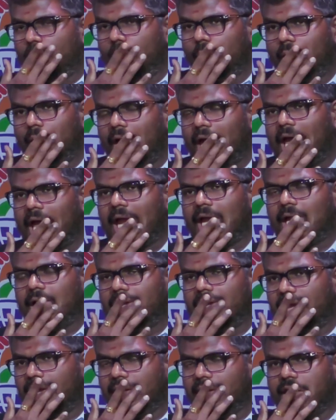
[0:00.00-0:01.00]
and
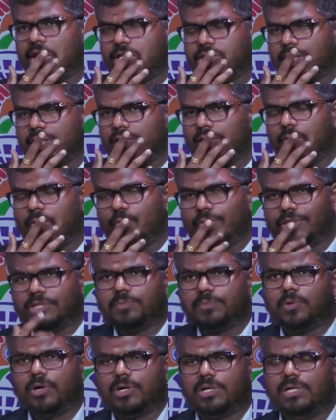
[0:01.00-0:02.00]
engaging with
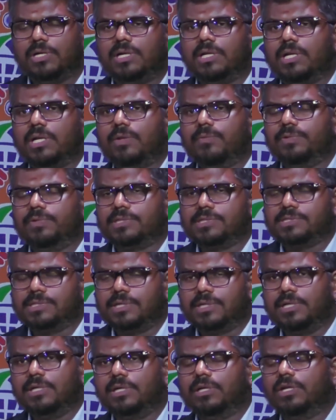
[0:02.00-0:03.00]
modernity with a
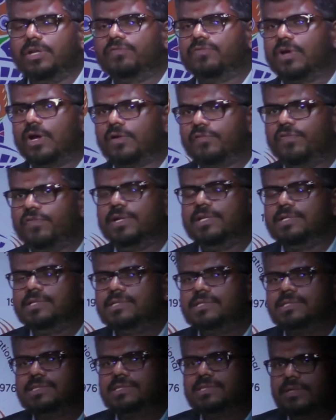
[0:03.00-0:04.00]
certain degree of
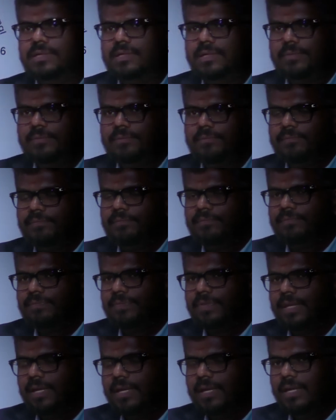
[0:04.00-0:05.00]
confidence,
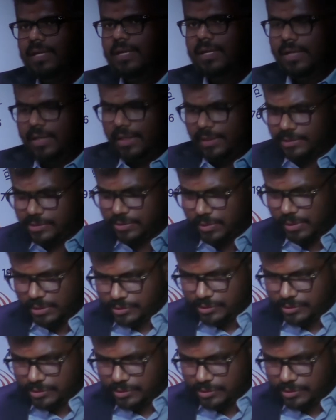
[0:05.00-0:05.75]
it has also